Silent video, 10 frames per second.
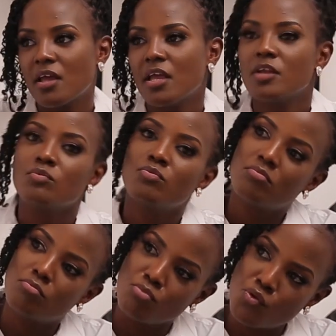in
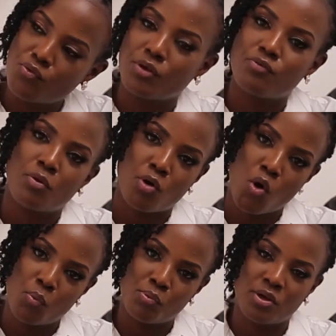moving from
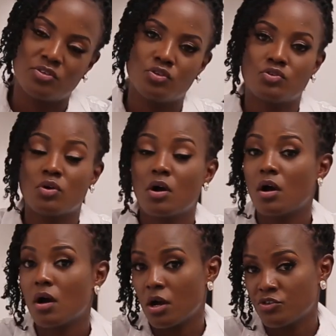corporate to
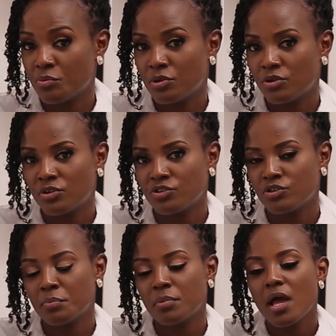
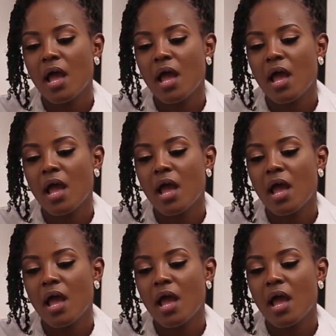entrepreneurship.